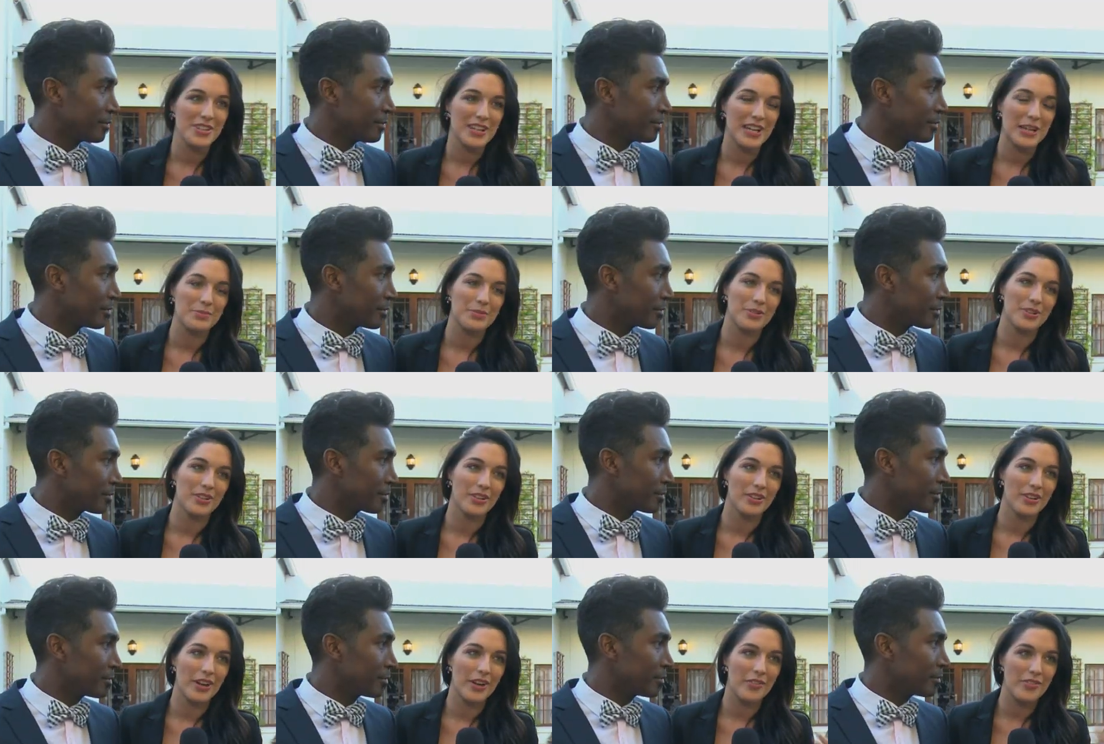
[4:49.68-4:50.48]
Speaker 1: the
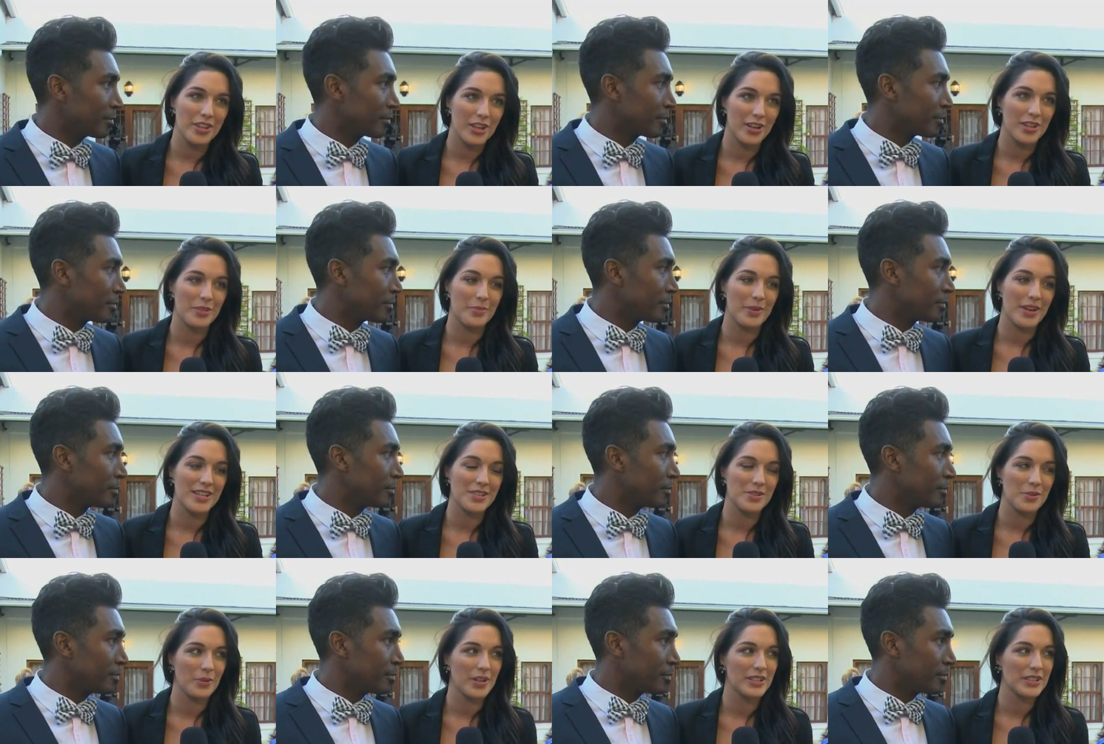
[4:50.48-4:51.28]
couple everything on the
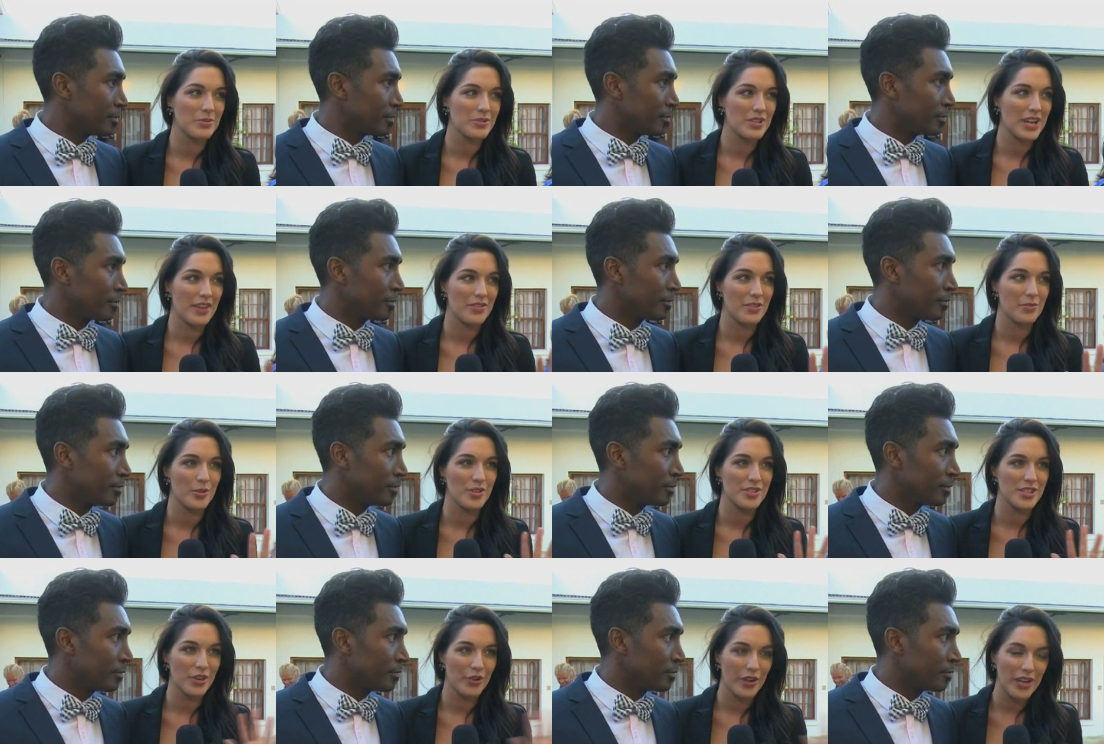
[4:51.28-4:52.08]
best. We want them to have the
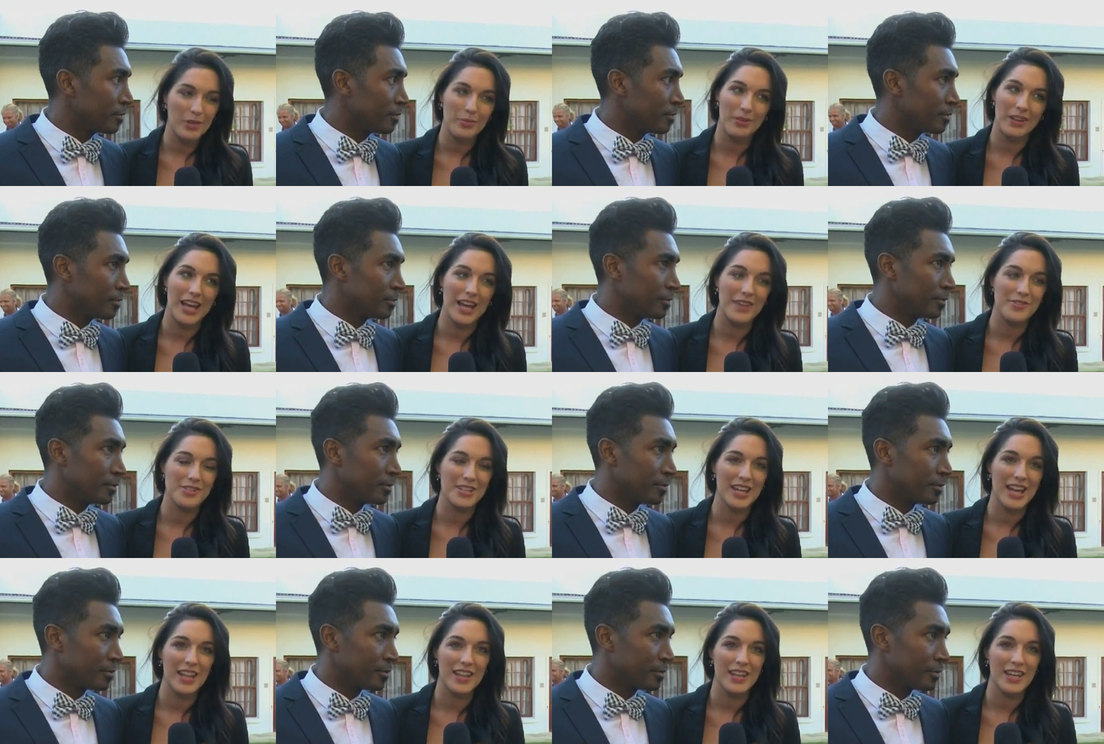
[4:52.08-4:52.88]
most incredible life
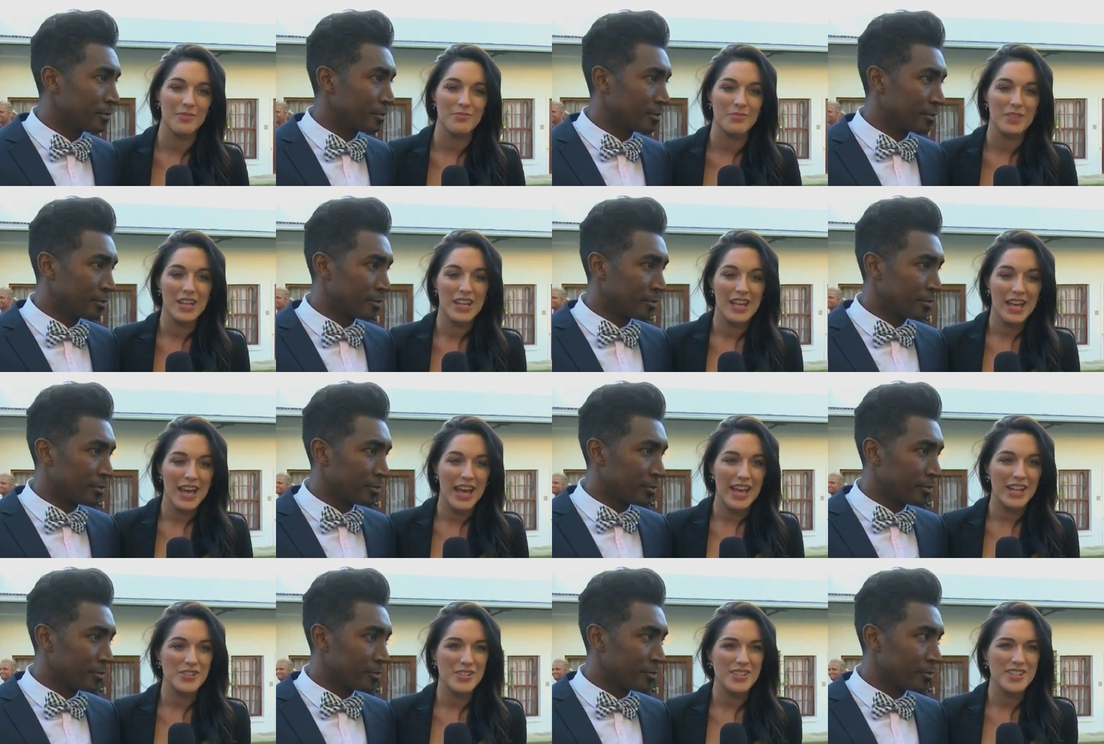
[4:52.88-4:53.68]
together,
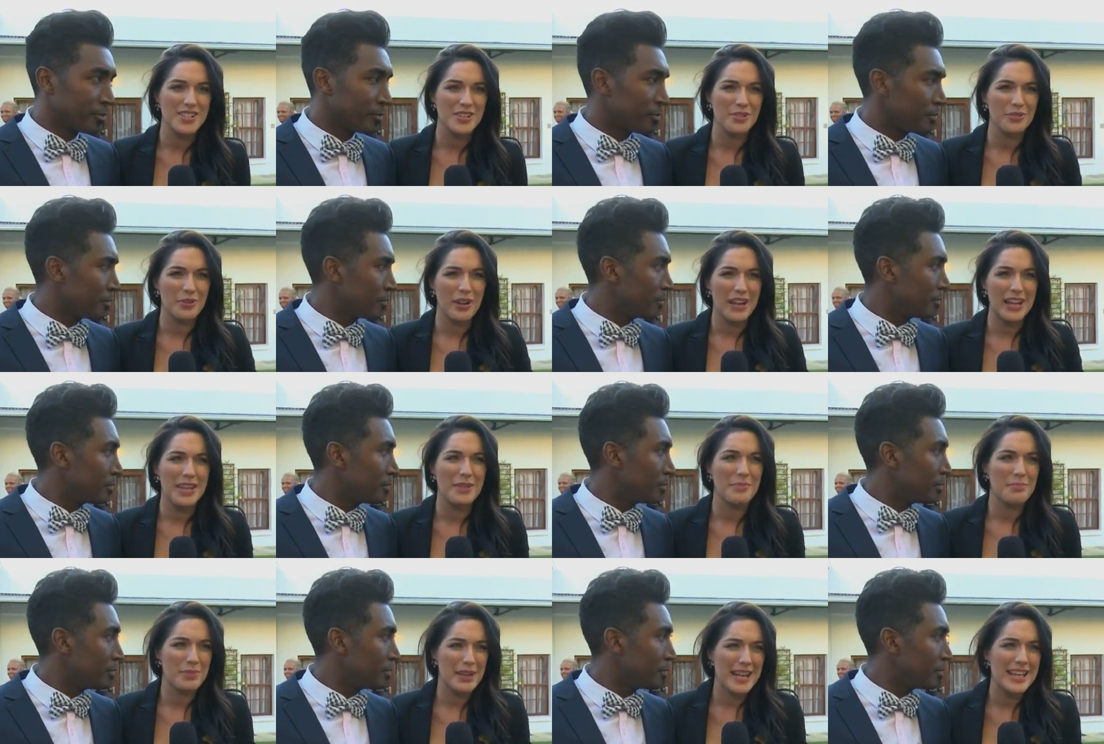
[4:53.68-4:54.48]
and just a
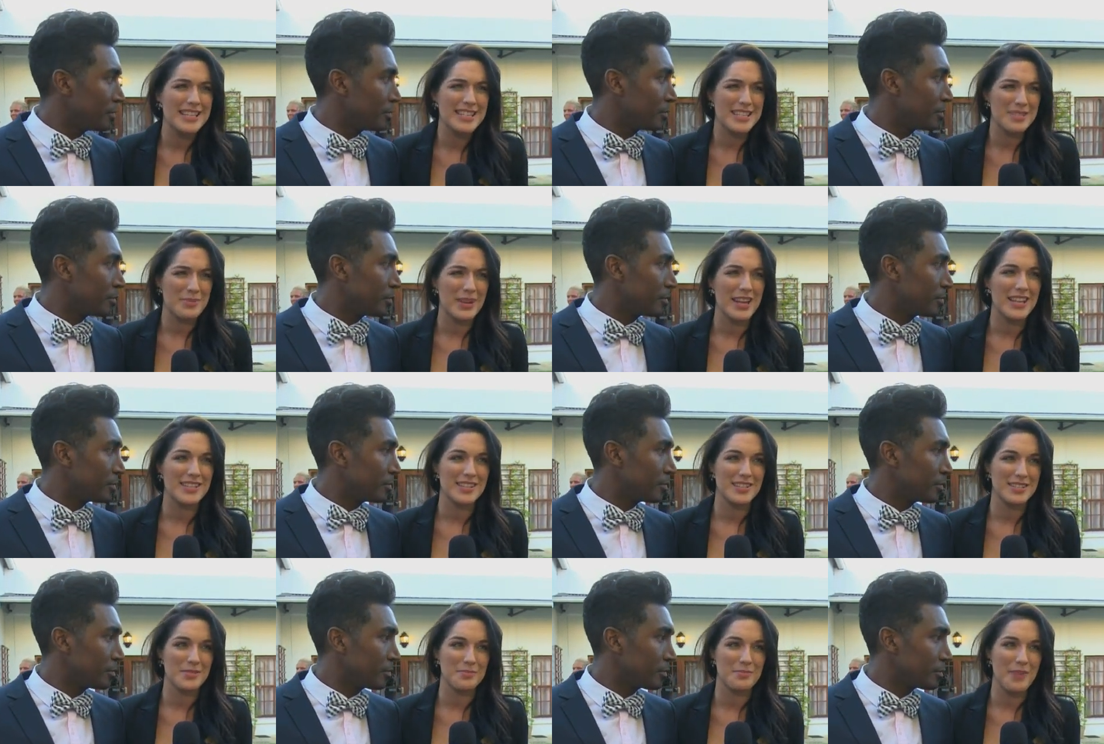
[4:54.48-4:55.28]
really blessed,
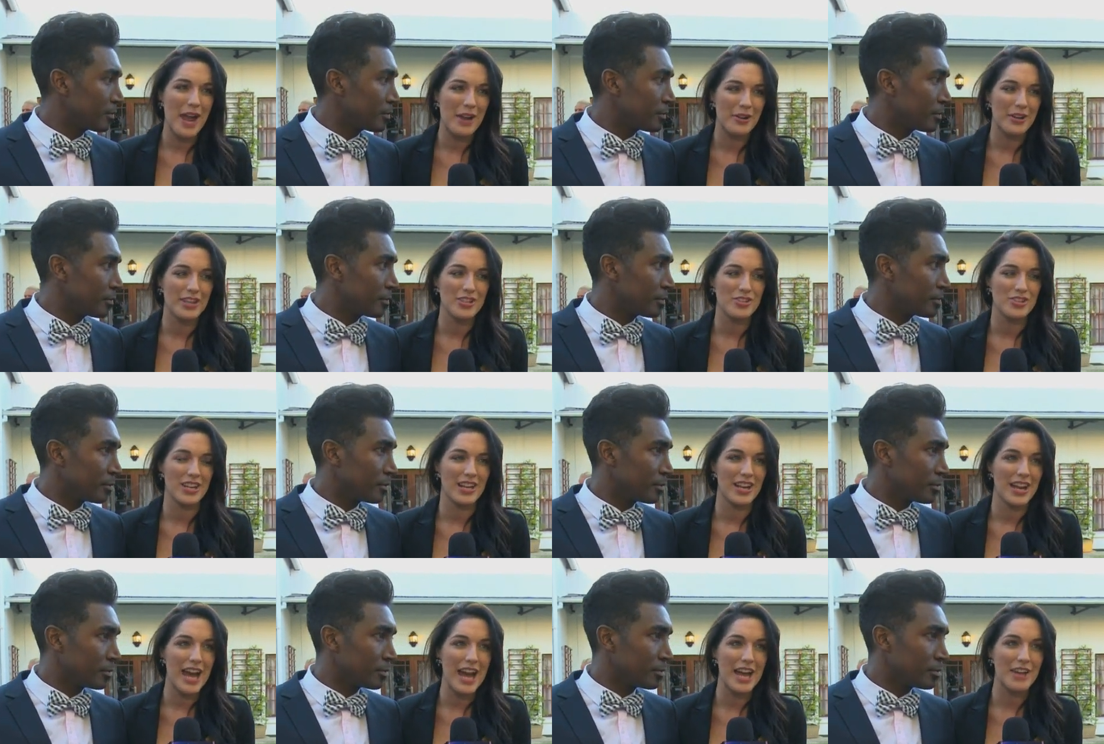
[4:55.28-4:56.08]
blessed marriage
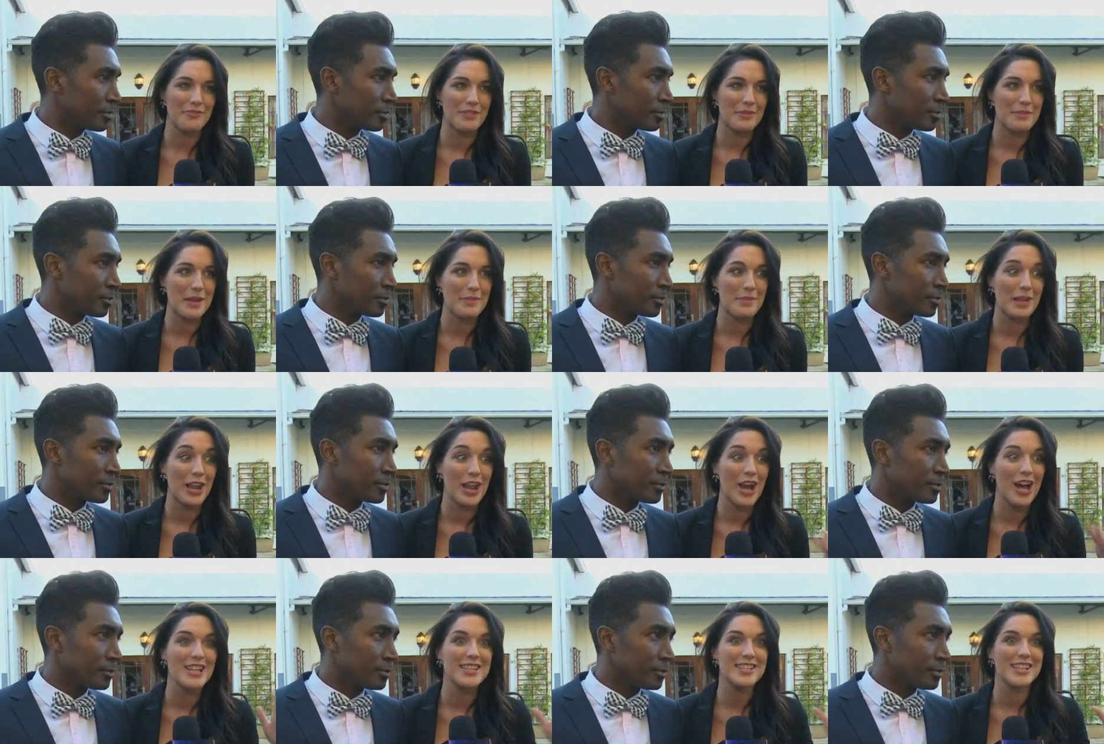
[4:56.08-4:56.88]
and life, and maybe
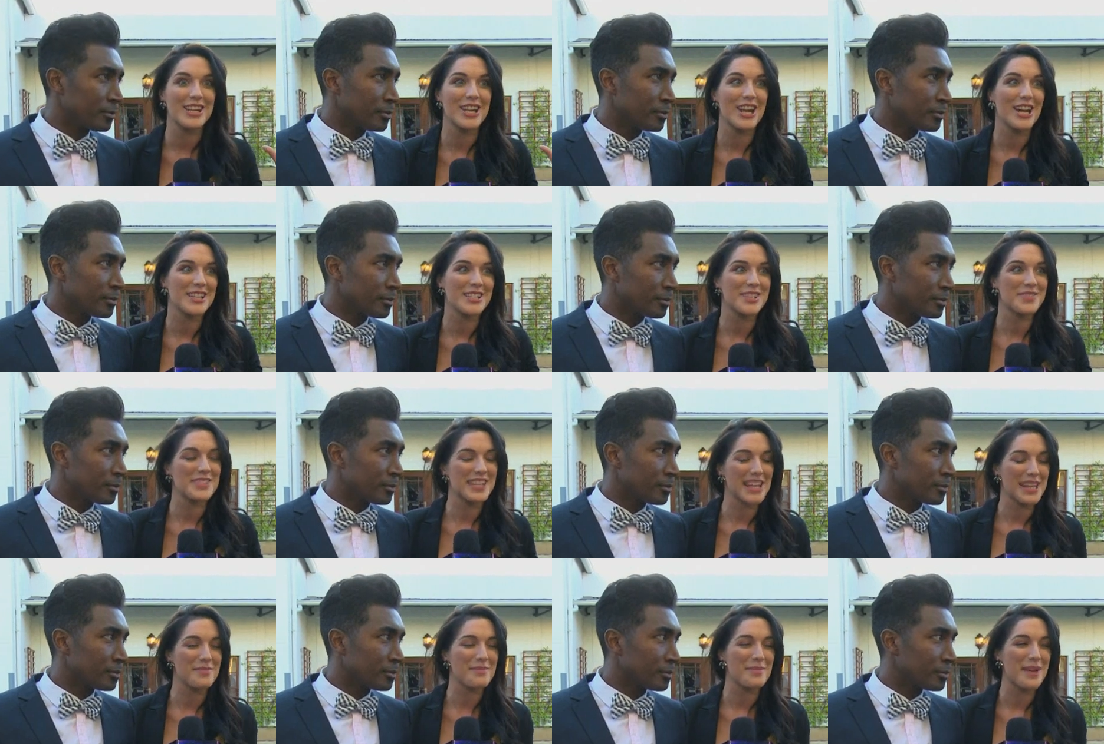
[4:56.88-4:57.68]
lots and lots of
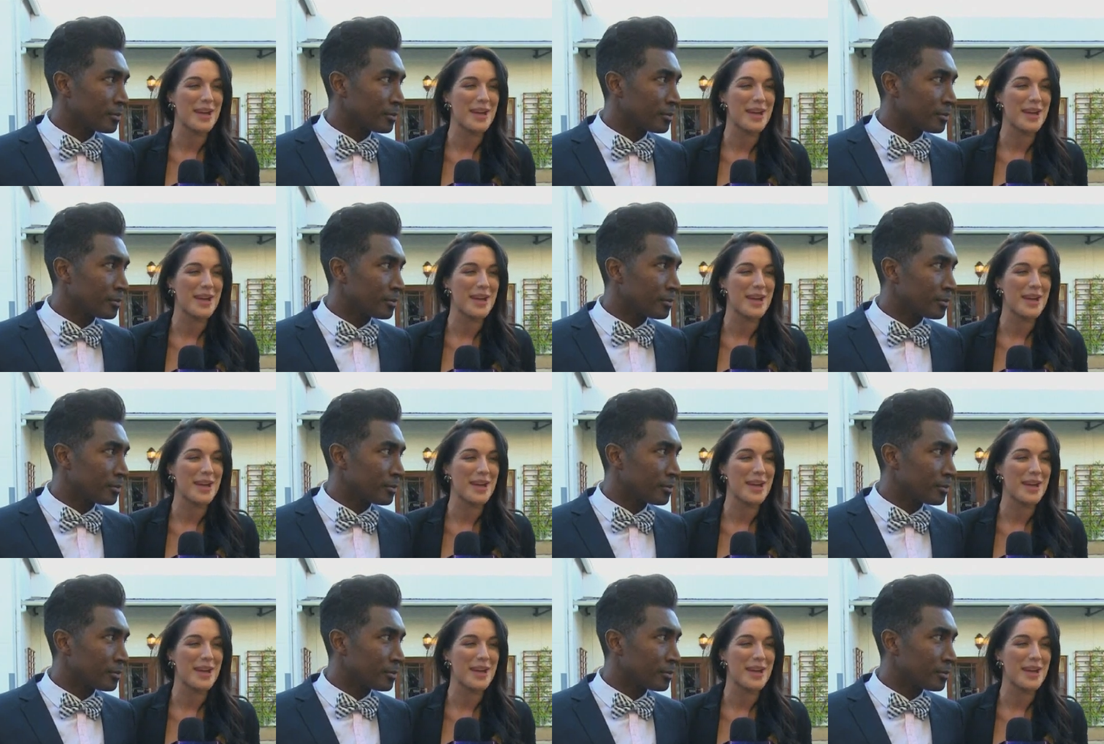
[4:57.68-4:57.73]
singing